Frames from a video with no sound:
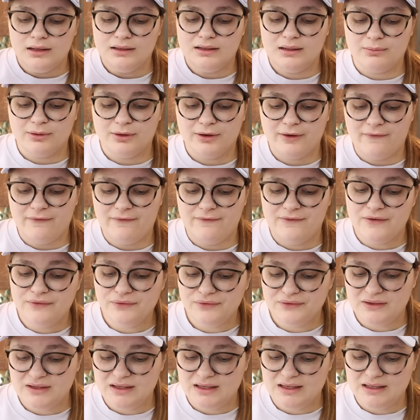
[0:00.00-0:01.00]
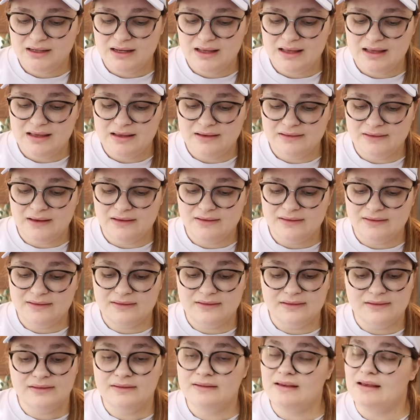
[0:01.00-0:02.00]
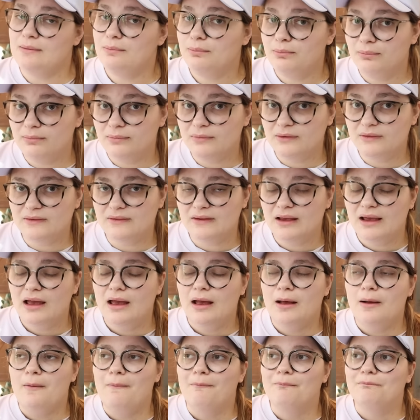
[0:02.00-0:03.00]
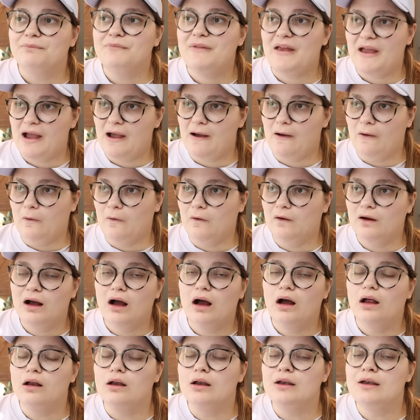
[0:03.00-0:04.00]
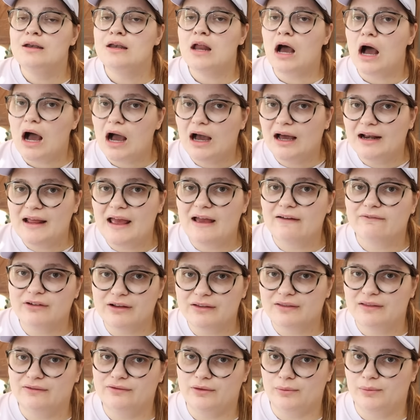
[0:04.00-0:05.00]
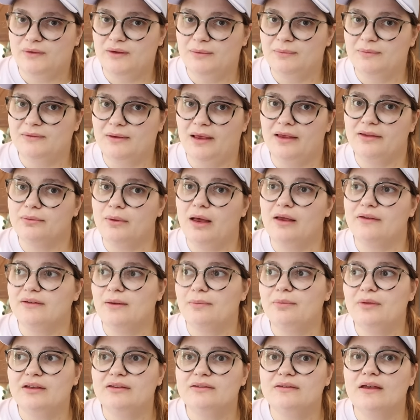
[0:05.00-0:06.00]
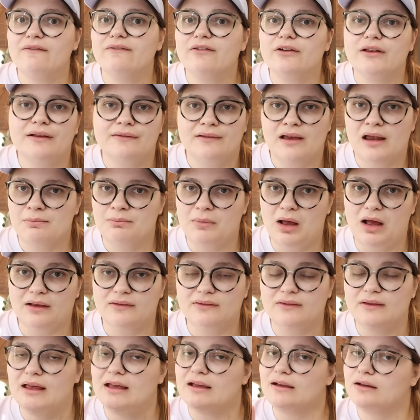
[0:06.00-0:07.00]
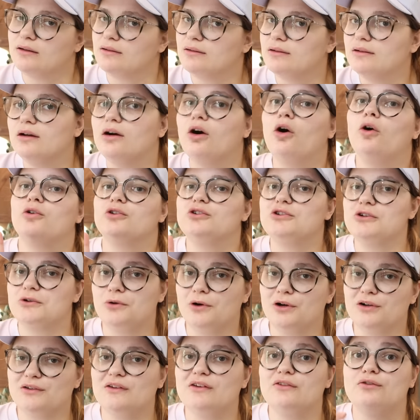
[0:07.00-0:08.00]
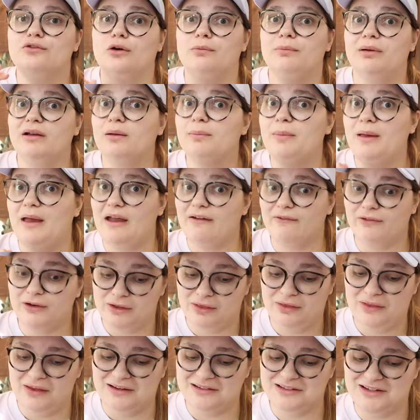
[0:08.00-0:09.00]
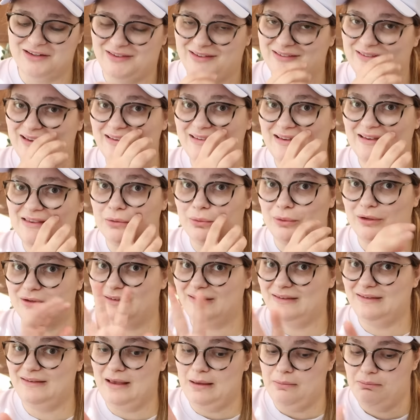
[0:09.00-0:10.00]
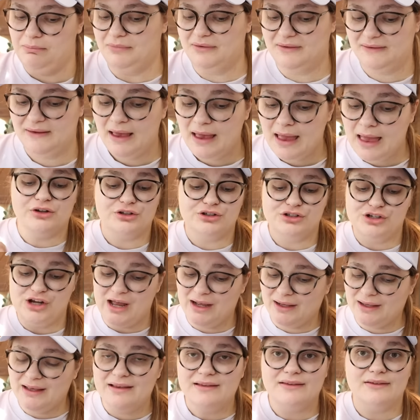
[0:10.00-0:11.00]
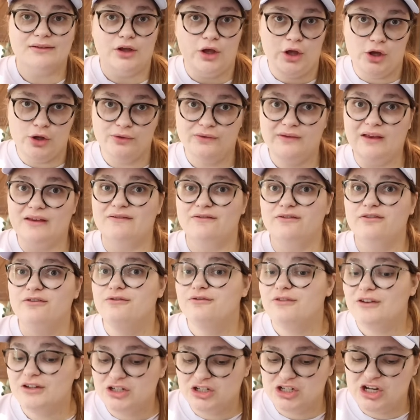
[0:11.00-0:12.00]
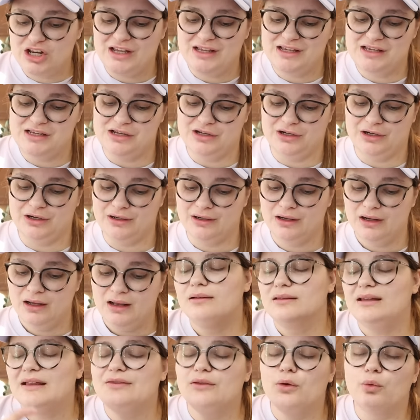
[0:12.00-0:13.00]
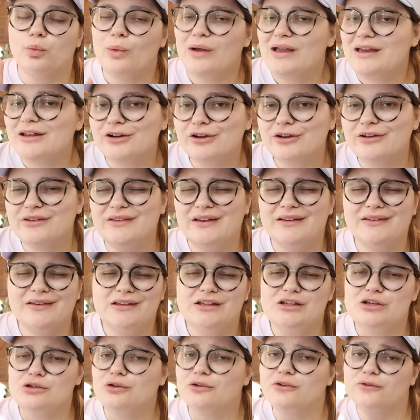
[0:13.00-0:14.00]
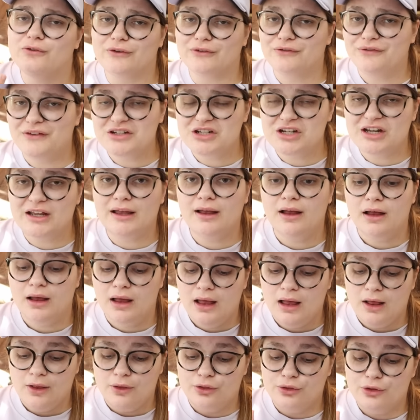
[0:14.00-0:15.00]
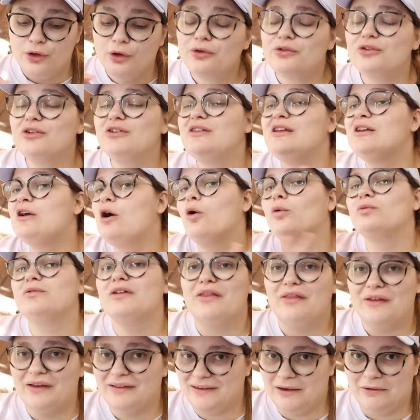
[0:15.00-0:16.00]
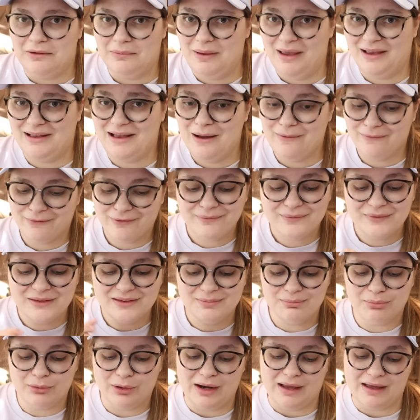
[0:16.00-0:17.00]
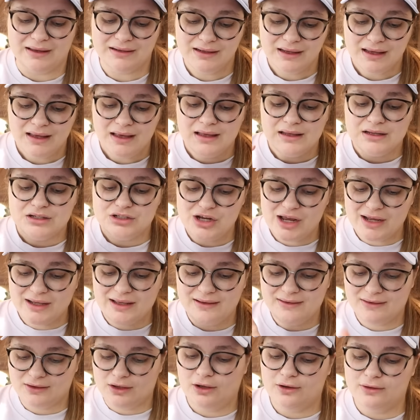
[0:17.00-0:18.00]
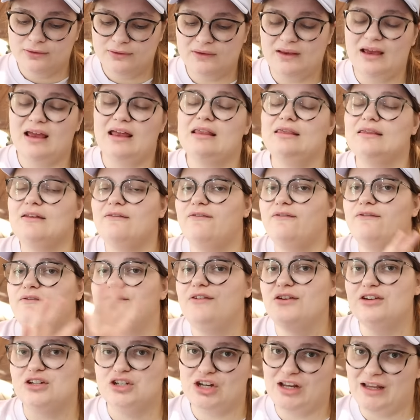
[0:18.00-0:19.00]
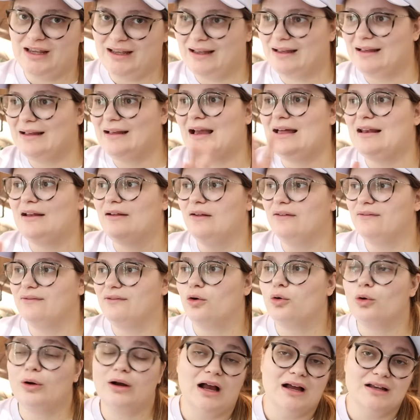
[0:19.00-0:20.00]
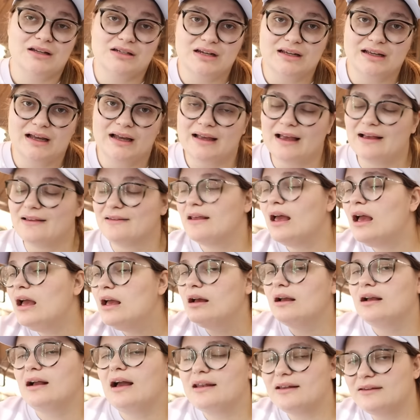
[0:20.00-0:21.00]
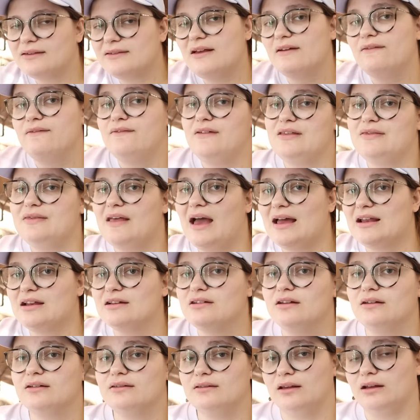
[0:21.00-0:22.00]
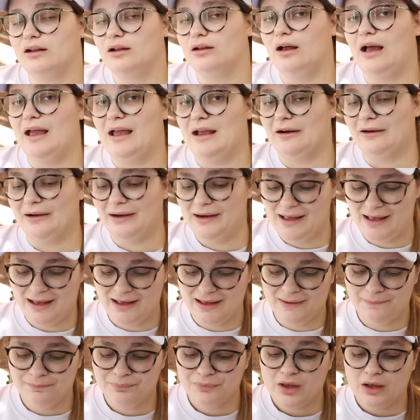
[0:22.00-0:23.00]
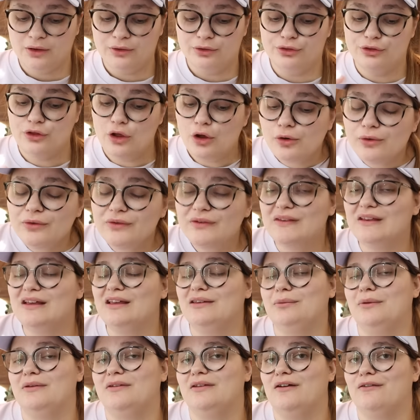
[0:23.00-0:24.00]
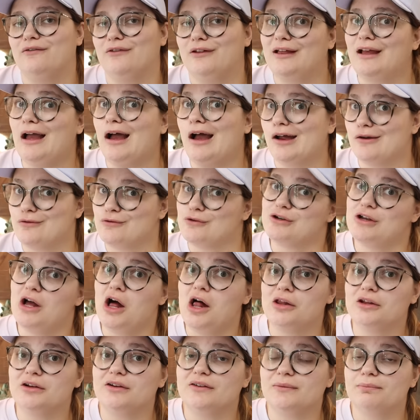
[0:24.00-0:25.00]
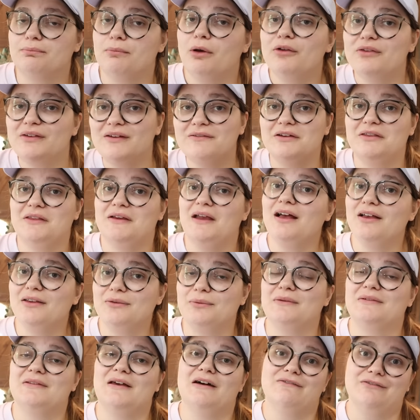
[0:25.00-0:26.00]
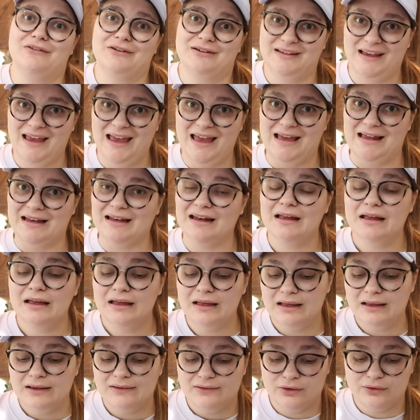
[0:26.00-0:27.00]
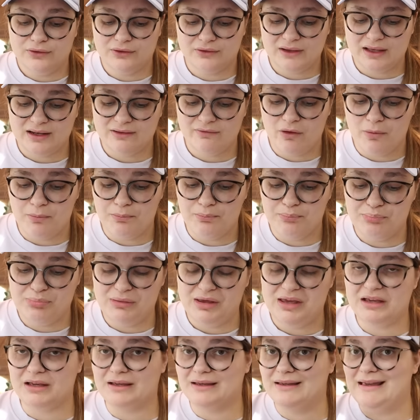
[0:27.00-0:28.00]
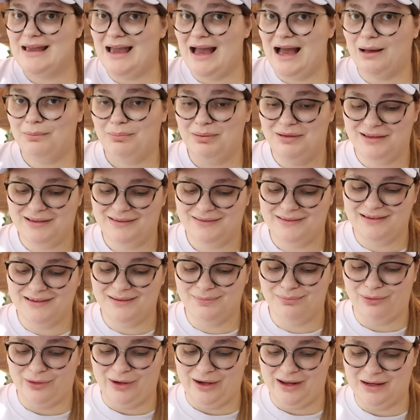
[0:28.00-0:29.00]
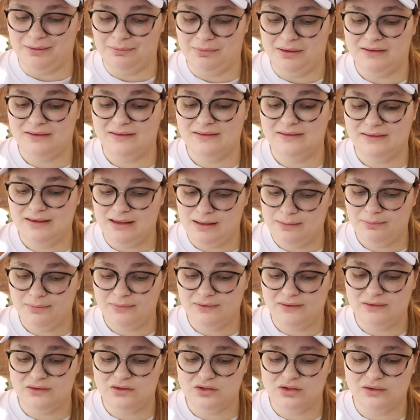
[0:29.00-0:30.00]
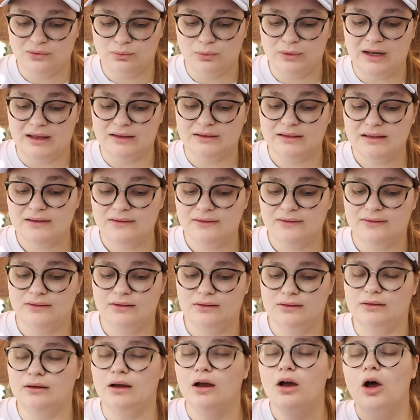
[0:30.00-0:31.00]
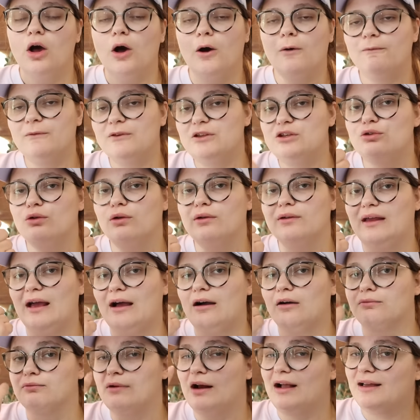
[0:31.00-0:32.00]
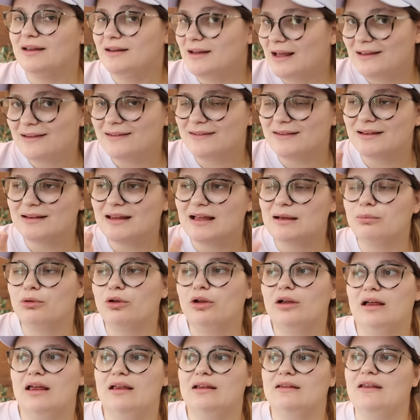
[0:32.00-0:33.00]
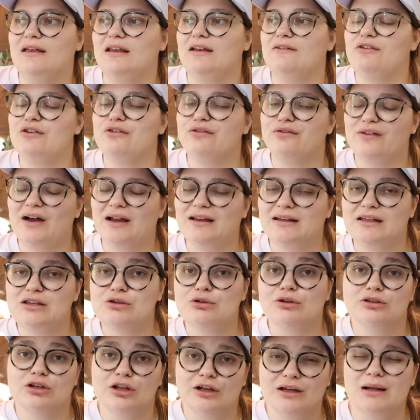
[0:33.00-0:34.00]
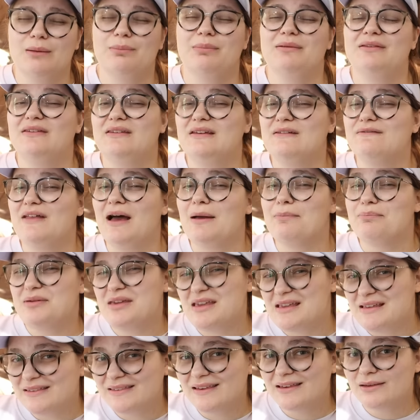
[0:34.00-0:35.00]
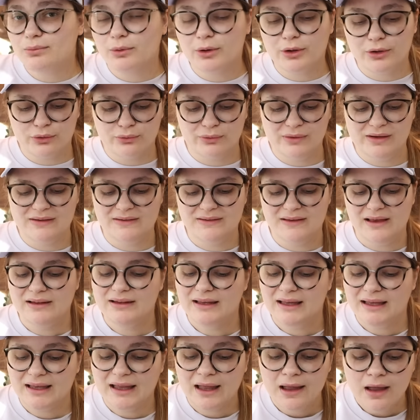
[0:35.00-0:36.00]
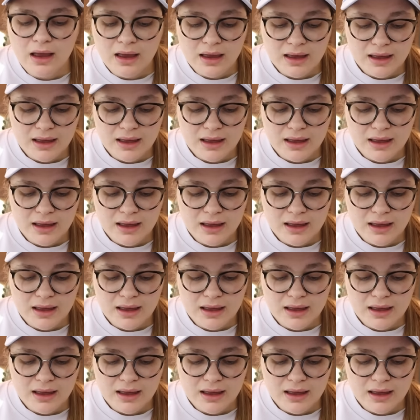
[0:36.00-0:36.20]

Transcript: Number 15 is Simms. Now, not everything from Simms sells well. Some things sell for like 10 bucks, like Hold your horses, don't pick up everything just because I said the word Simms. Their jackets, coats, and fishing gear, like the waders, things that you use for fishing, those are the only things I would pick up from this brand. Jackets, coats, and the fishing kind of, or hunting, I guess, kind of stuff in that little area those things will sell for like $100. Most everything else will sell for 10. So there's kind of a big gap in this brand, but Simms is just one at least to hopefully you'll now recognize the label and then if you find it you can look it up and see if that piece is worth reselling.